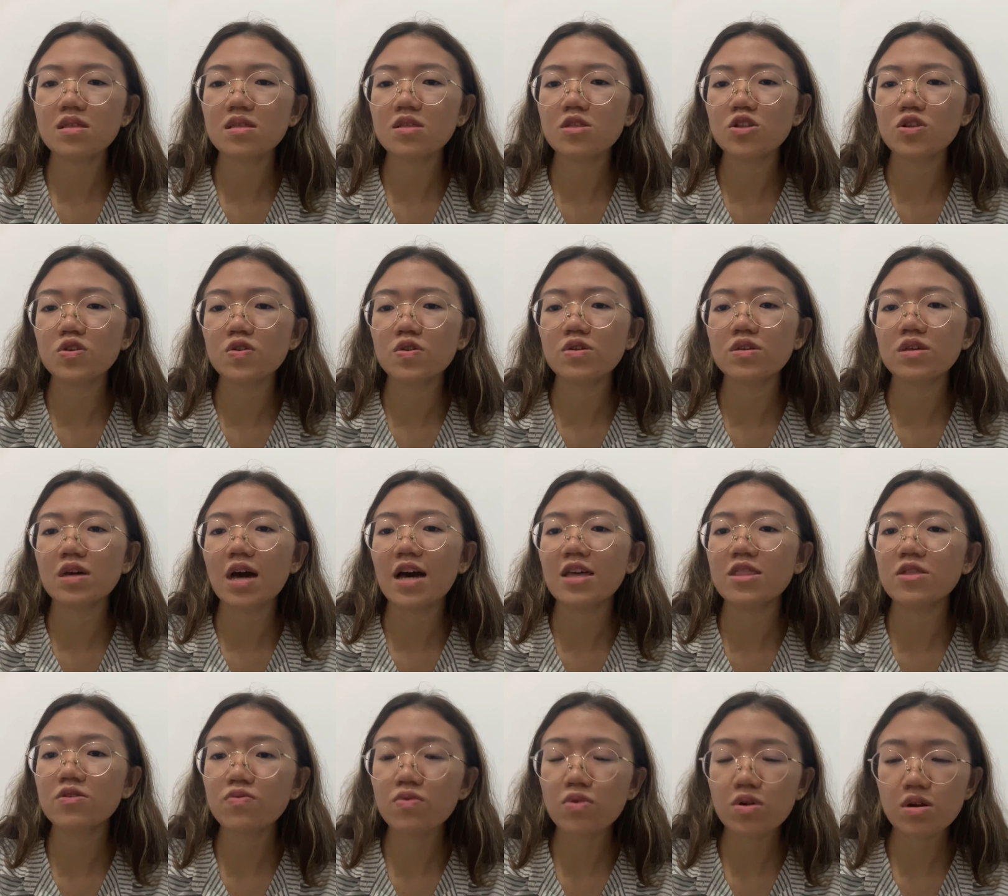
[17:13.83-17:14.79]
to
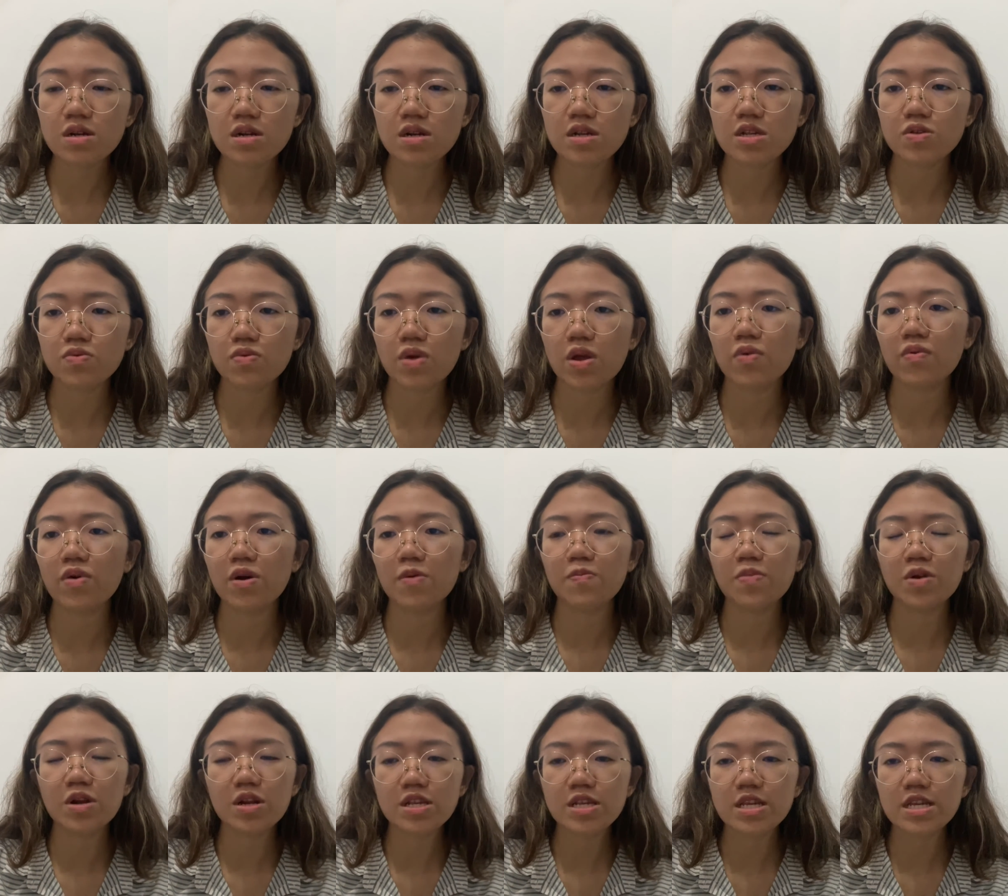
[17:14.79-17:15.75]
other workers when one
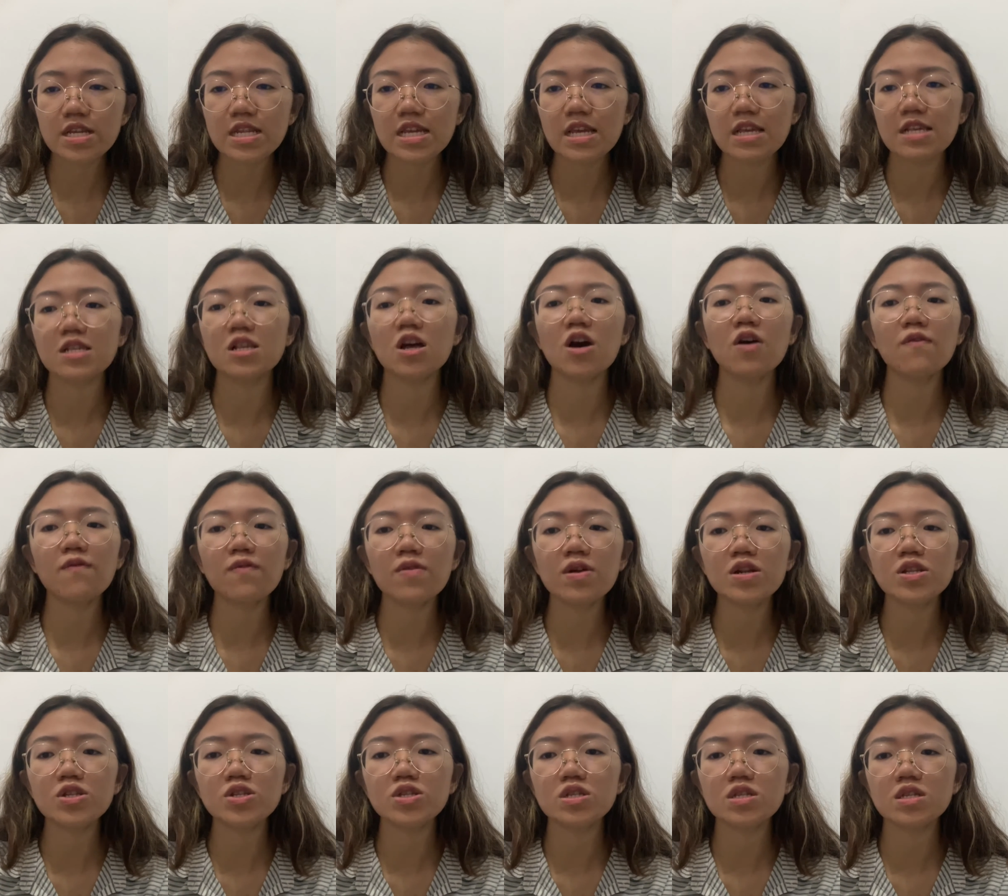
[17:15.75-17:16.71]
person is
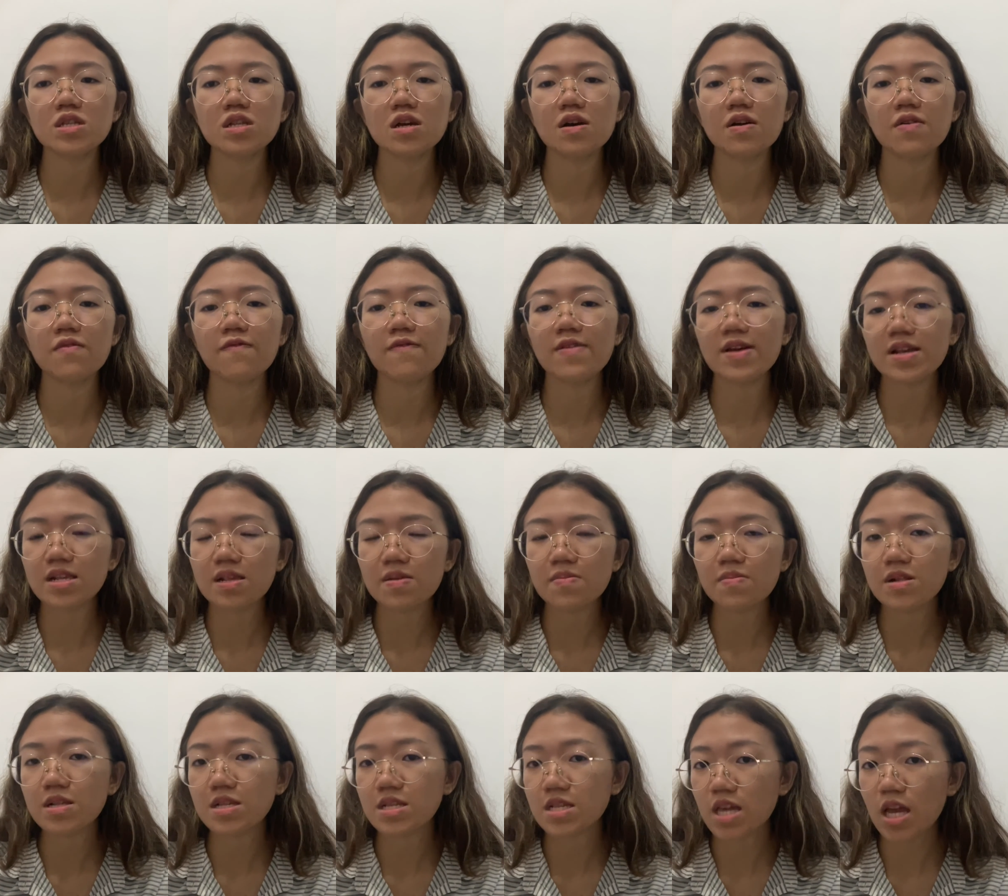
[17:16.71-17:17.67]
offered a
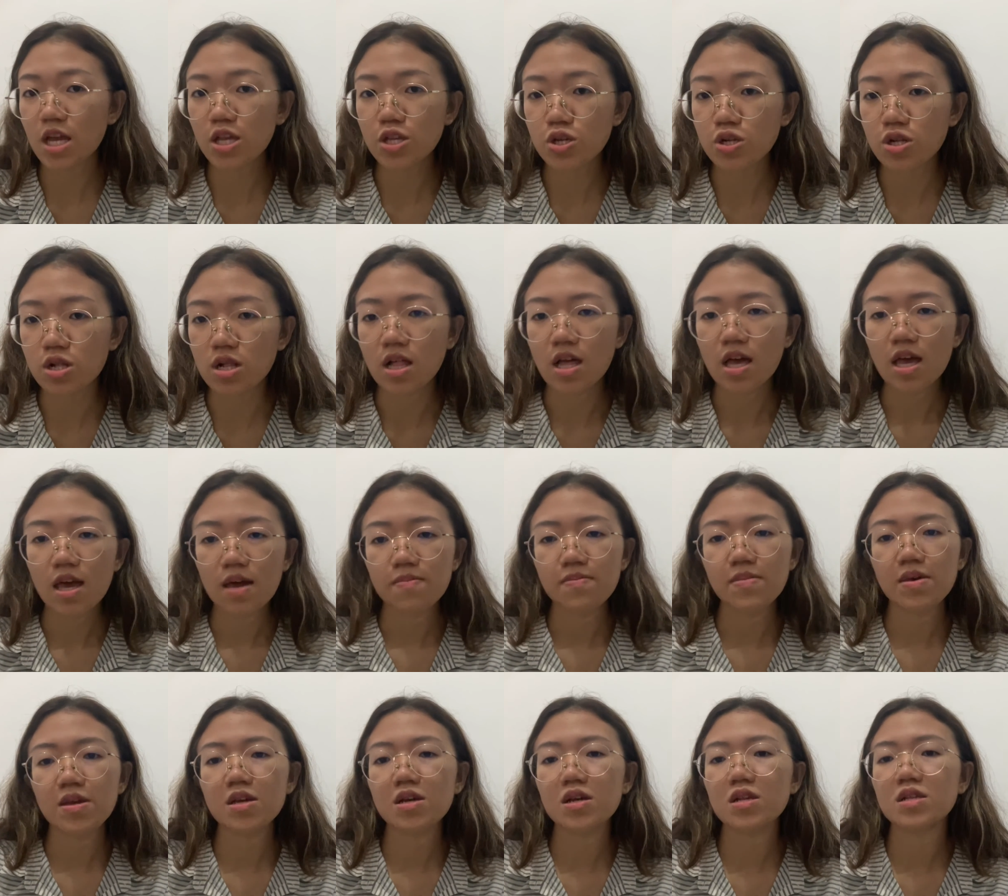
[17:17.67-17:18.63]
flexible schedule
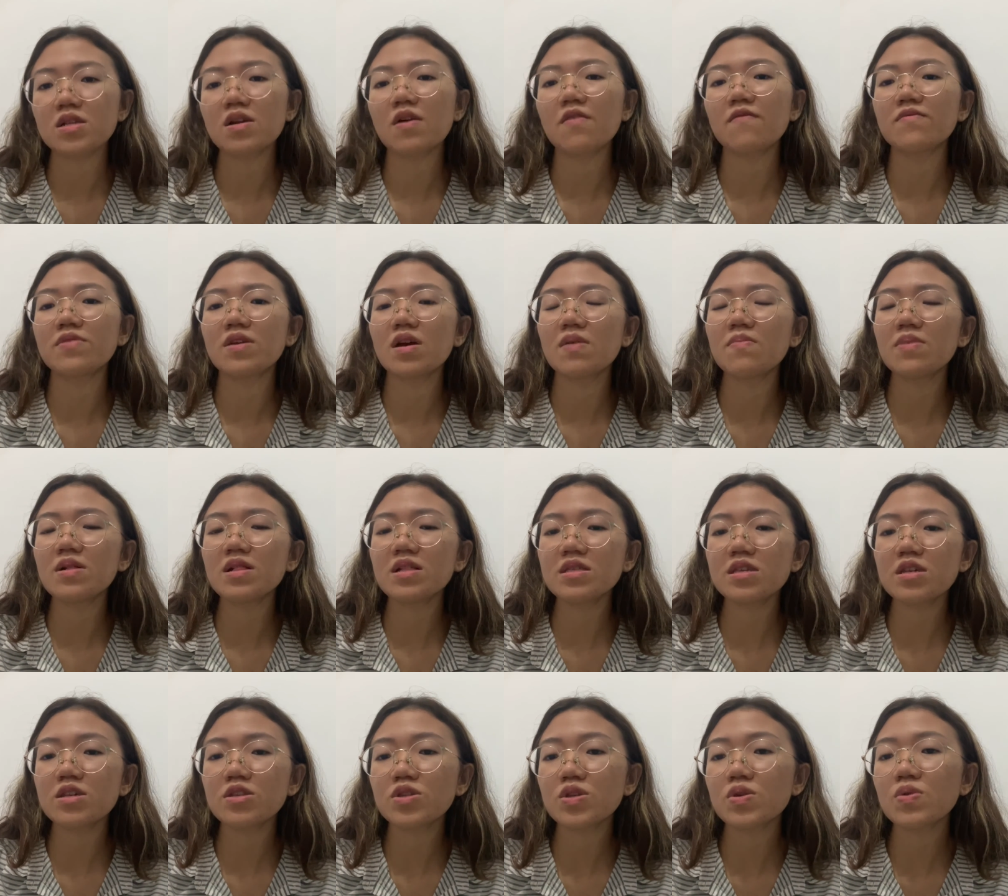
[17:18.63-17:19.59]
because of the
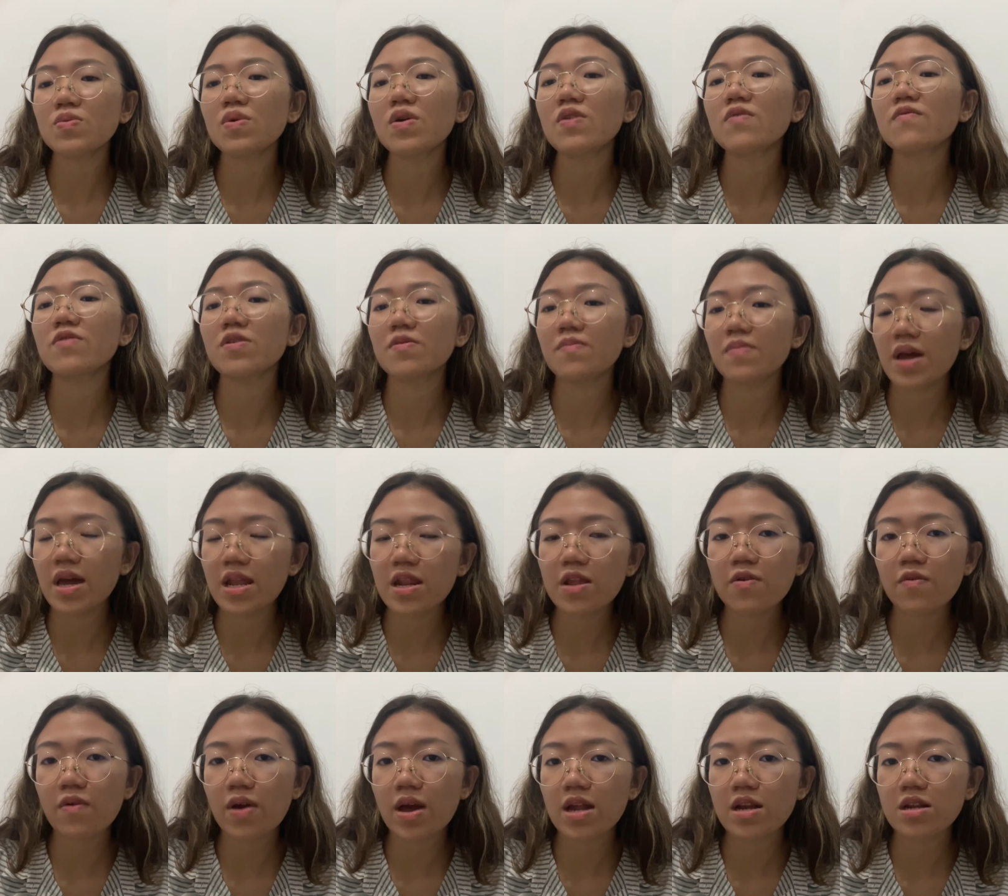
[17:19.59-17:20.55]
ability to work from
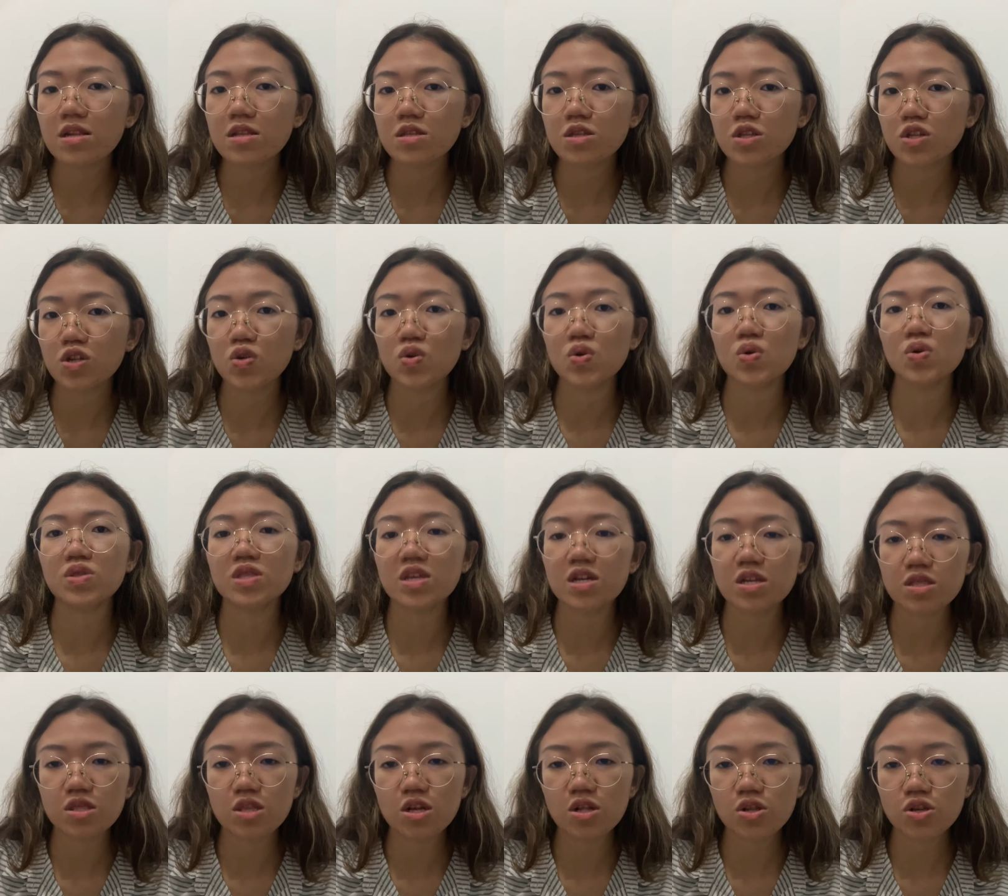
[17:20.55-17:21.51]
anywhere through
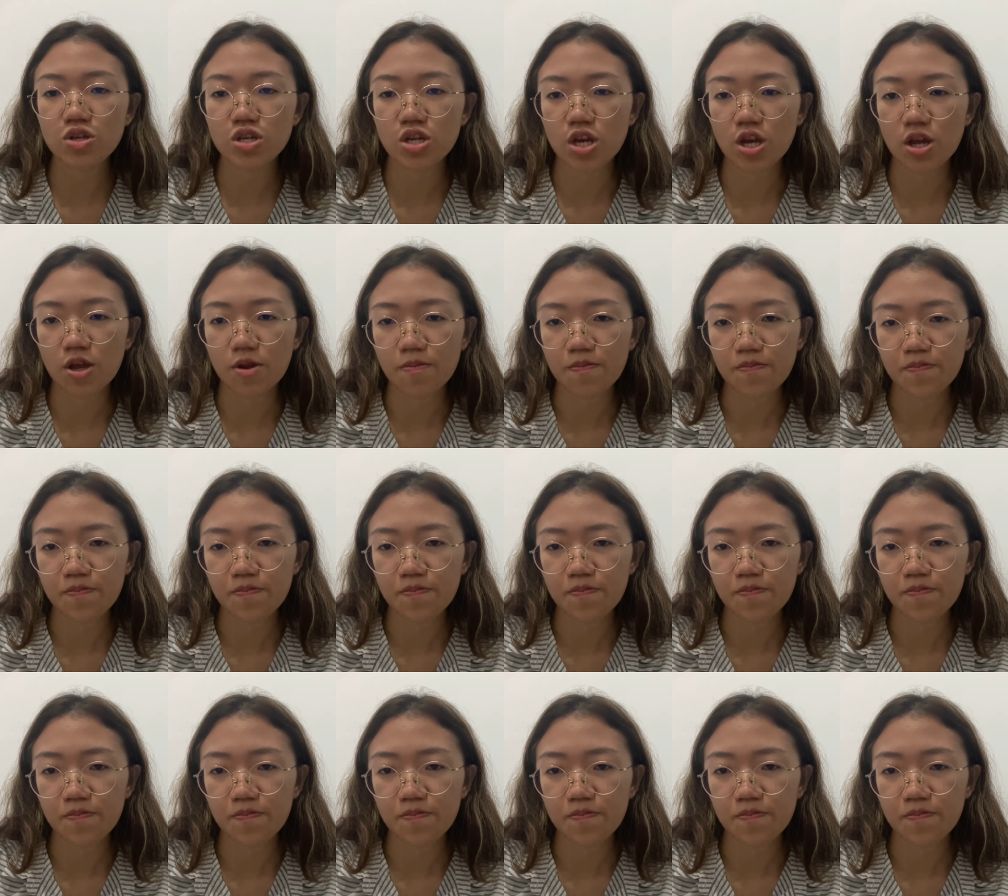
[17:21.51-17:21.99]
technology.